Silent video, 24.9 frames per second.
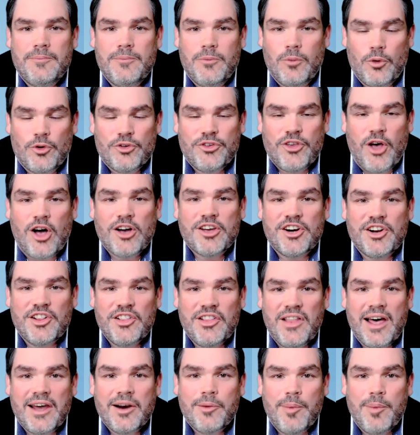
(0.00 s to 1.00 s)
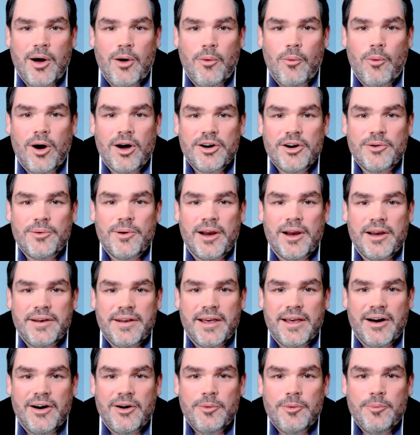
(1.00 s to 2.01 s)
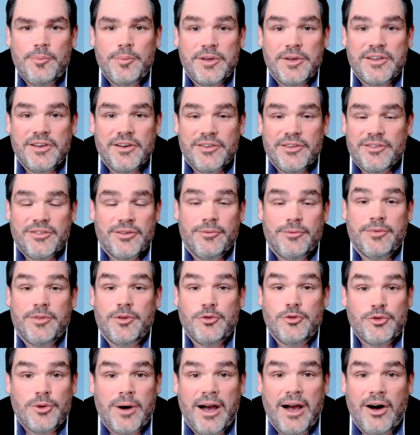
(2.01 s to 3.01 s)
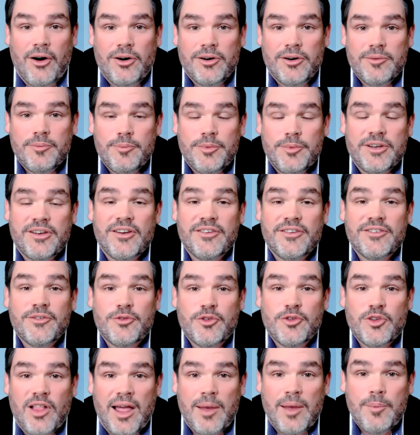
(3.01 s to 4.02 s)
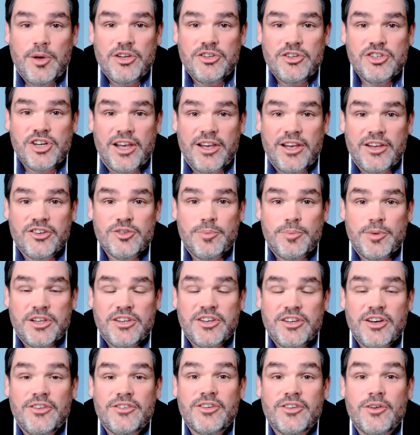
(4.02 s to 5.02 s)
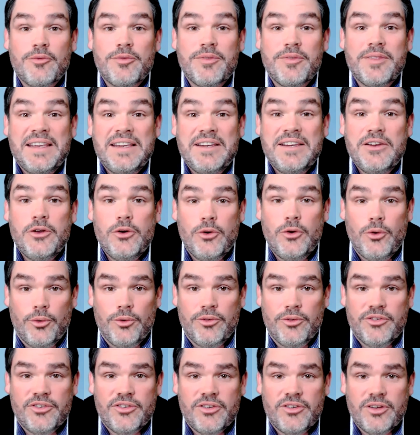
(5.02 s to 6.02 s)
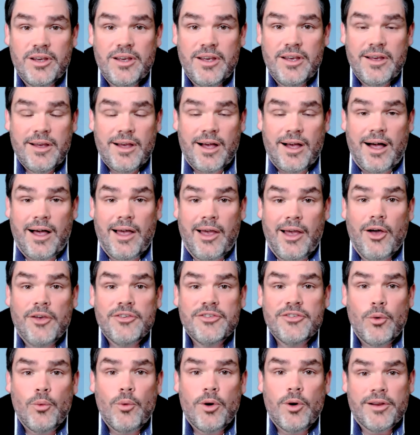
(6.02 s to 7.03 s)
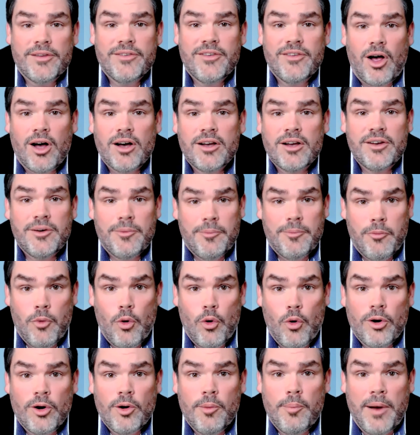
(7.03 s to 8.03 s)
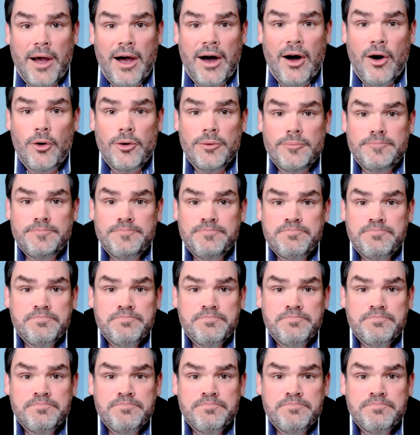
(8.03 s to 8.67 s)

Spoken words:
We're talking a lot about water right now because of the drought, because of climate change, because of the news. I also want to talk more about